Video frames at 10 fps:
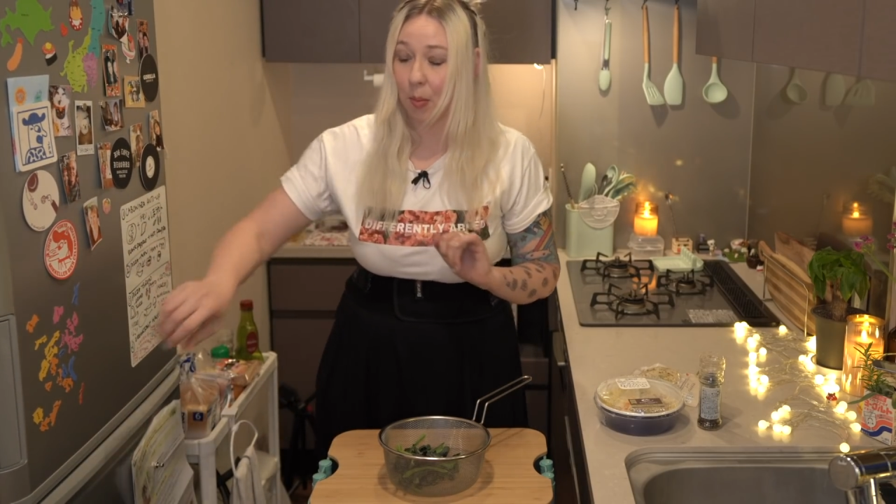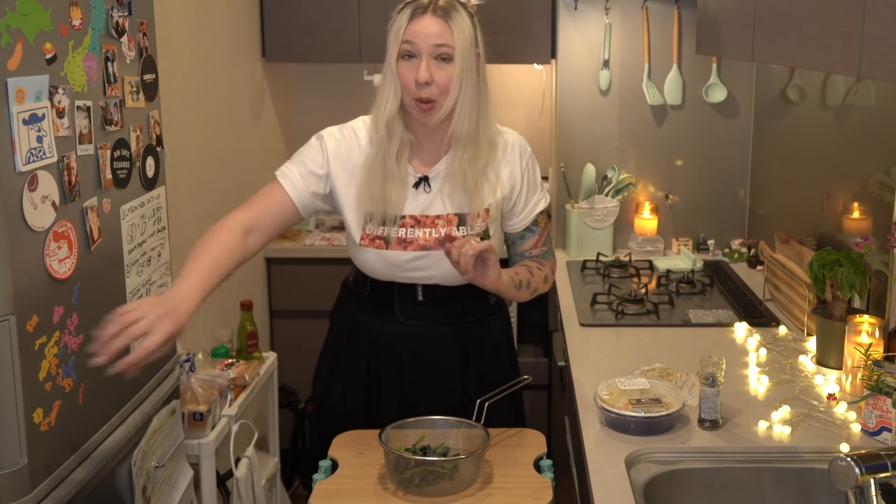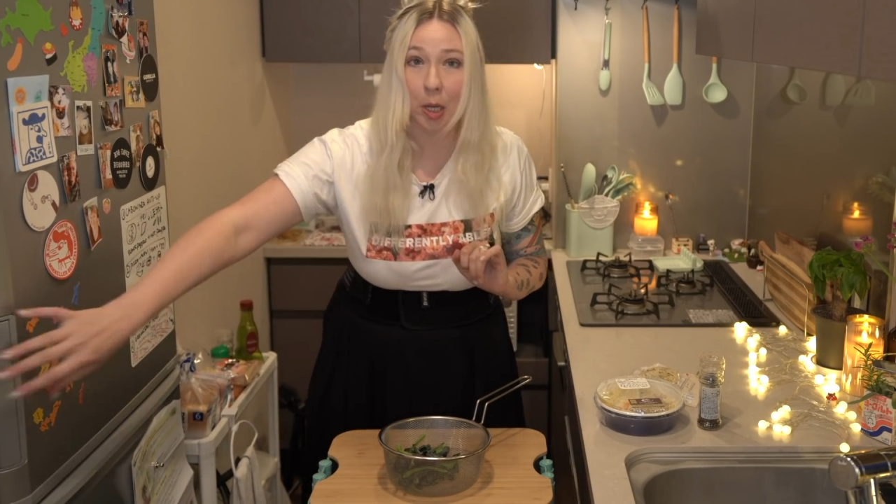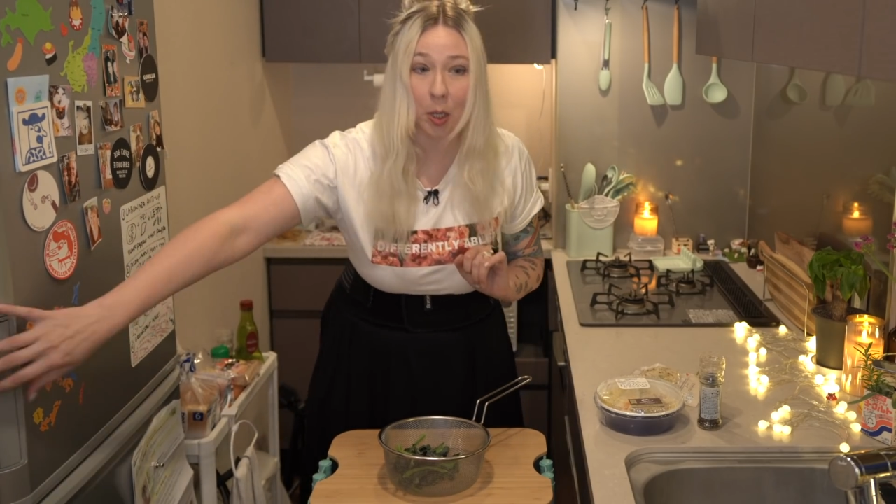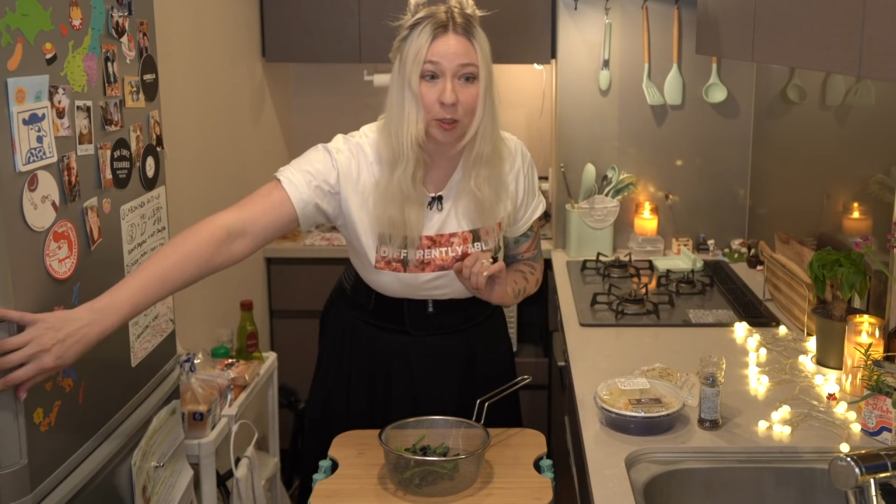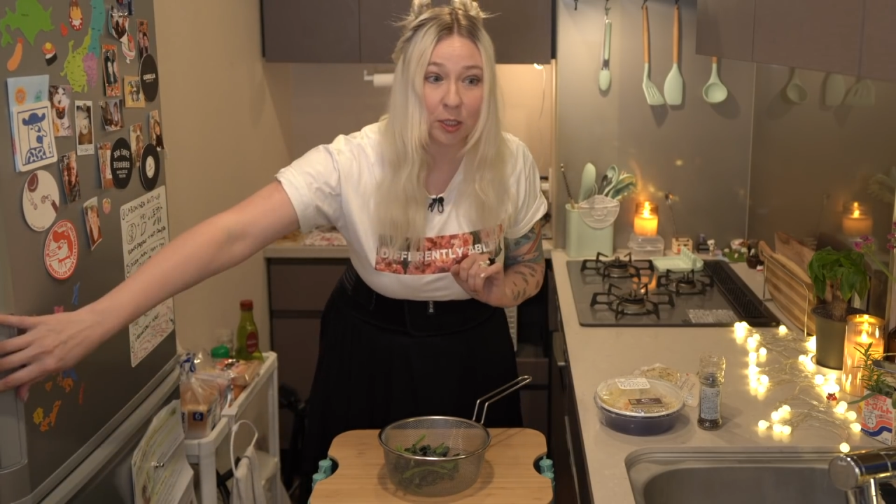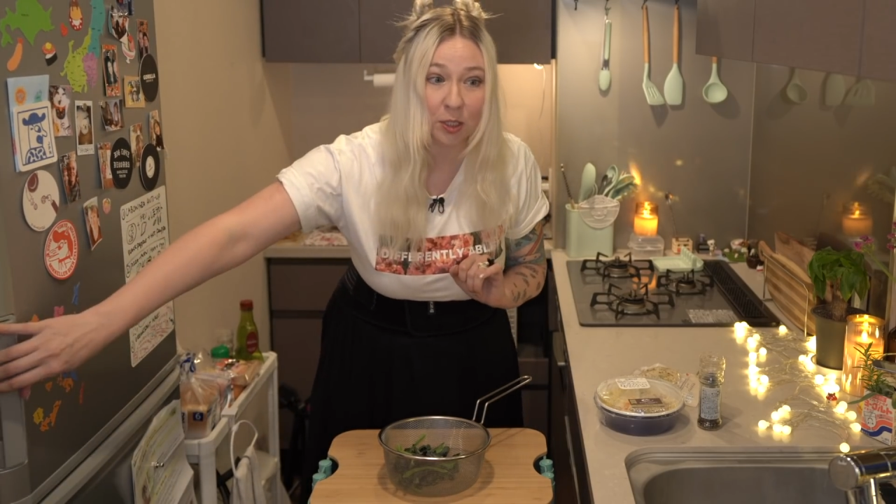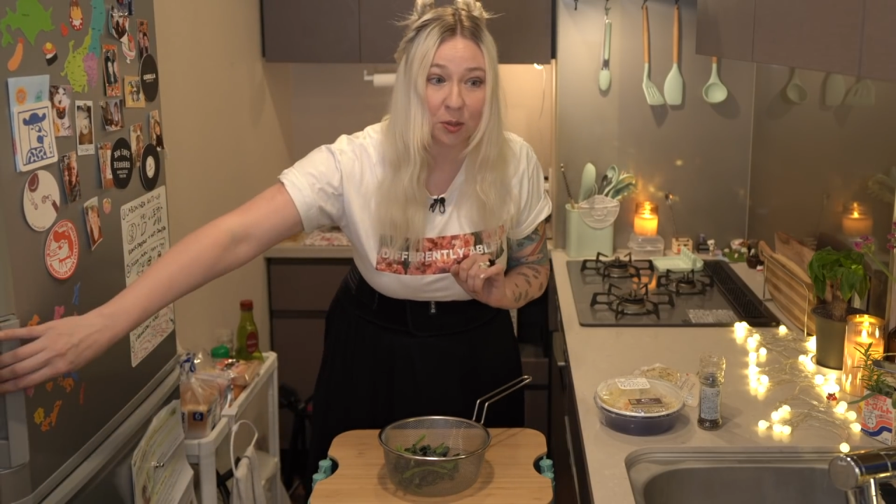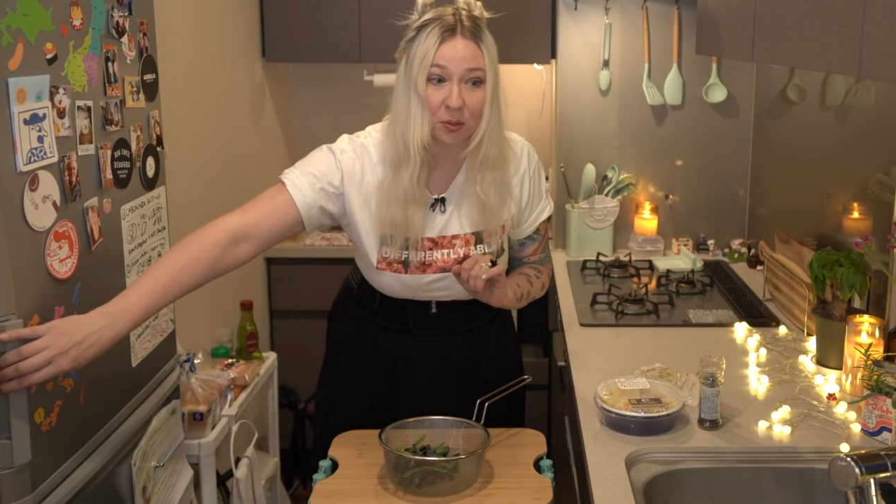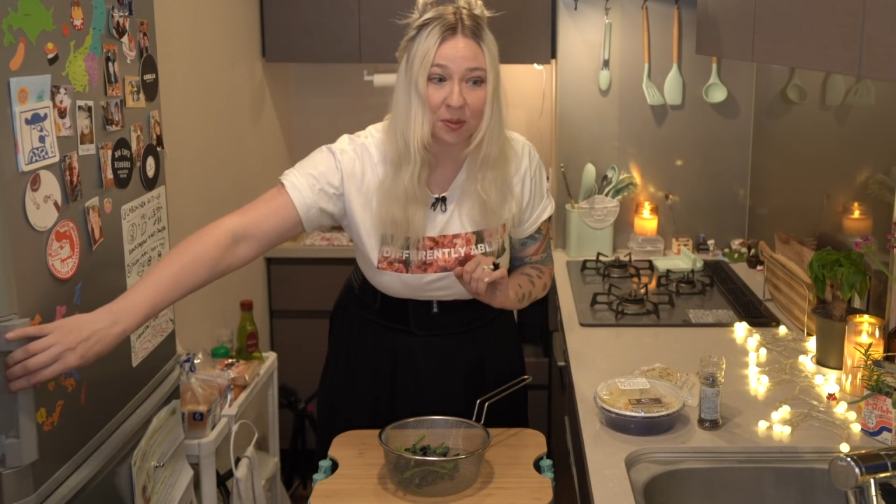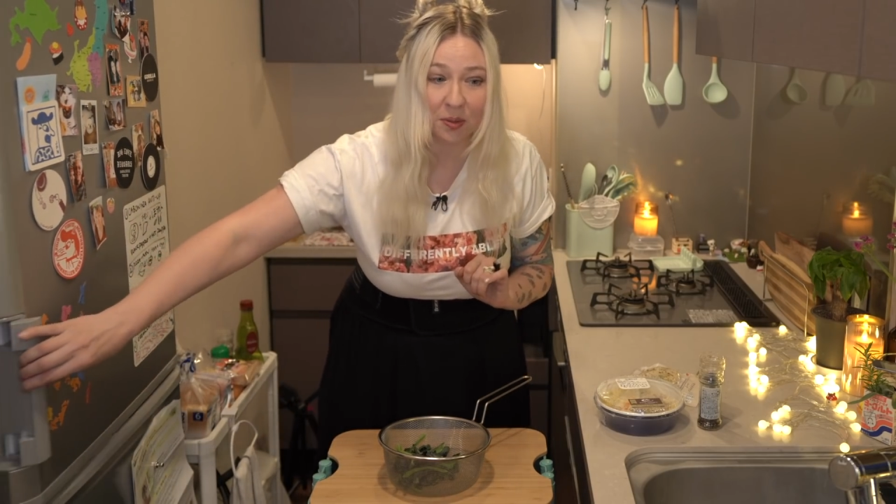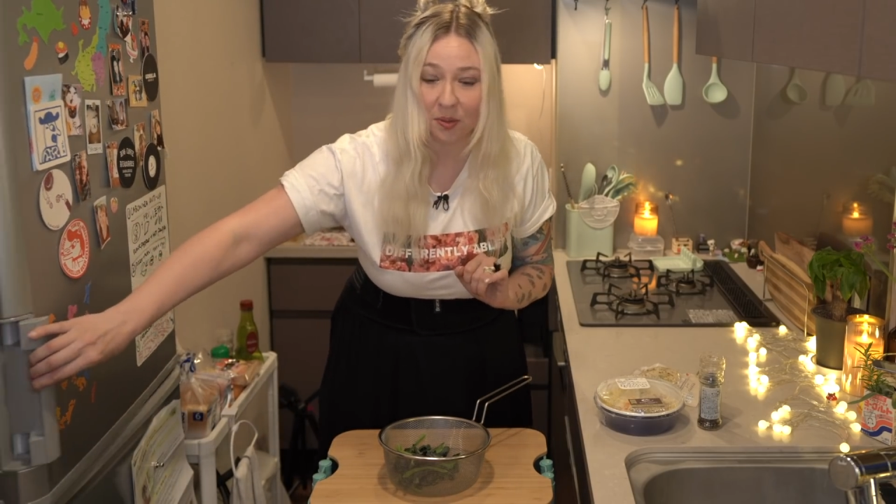but it also,